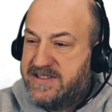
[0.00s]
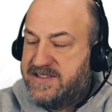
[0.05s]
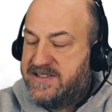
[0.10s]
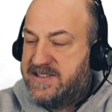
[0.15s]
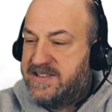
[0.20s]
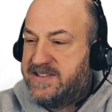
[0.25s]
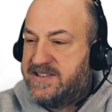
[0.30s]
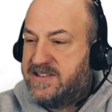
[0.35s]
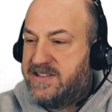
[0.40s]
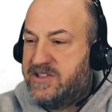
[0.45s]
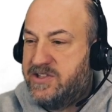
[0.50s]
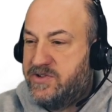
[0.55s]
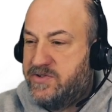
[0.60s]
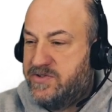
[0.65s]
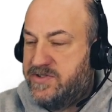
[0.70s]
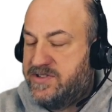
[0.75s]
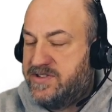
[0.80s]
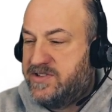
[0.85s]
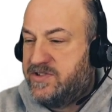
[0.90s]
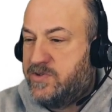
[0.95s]
it's
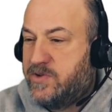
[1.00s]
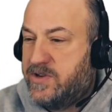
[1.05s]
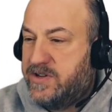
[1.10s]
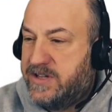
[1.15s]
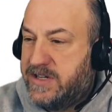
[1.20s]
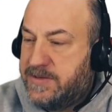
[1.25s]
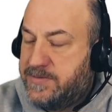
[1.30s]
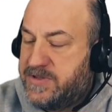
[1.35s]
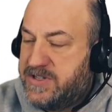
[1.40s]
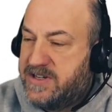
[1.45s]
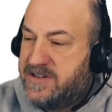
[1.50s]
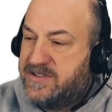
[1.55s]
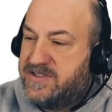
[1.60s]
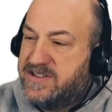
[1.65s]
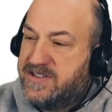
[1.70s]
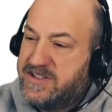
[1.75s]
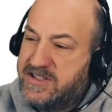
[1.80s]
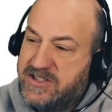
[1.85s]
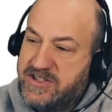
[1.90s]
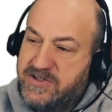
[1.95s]
loose, the toilet upstairs
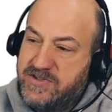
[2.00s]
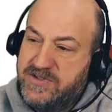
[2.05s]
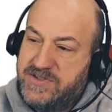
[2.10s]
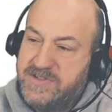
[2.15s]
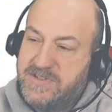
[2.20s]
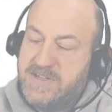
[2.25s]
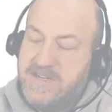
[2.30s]
is loose.